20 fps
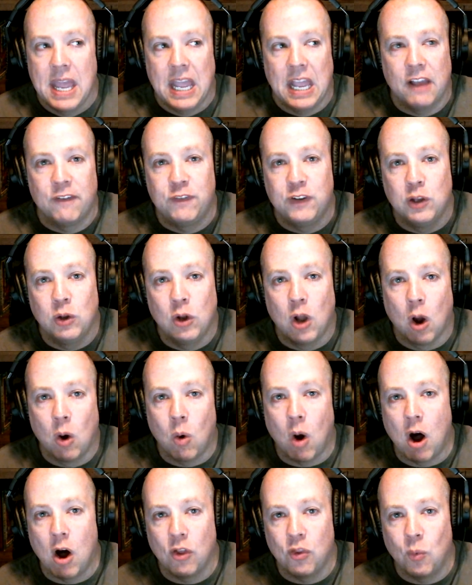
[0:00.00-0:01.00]
If you
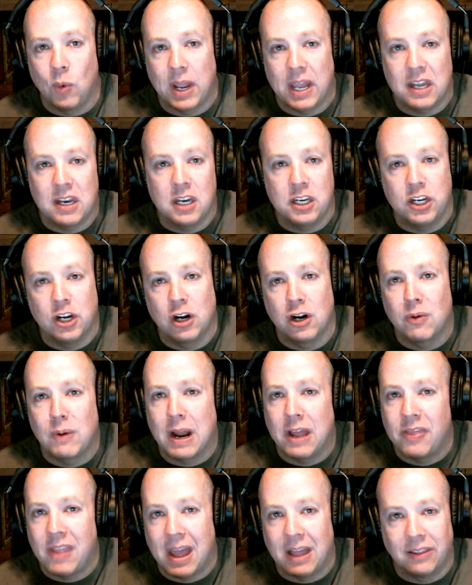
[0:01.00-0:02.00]
go all the way in and you're
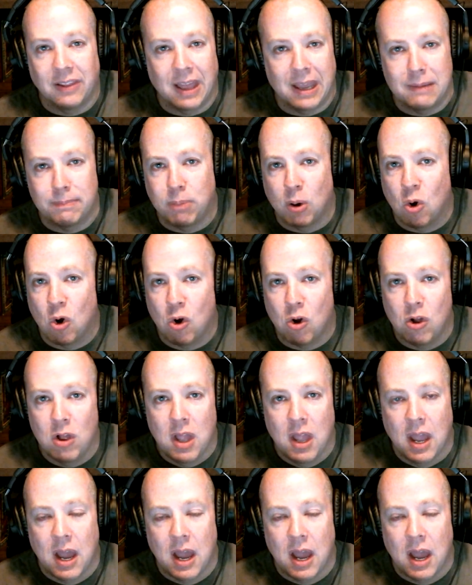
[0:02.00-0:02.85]
around that light pole,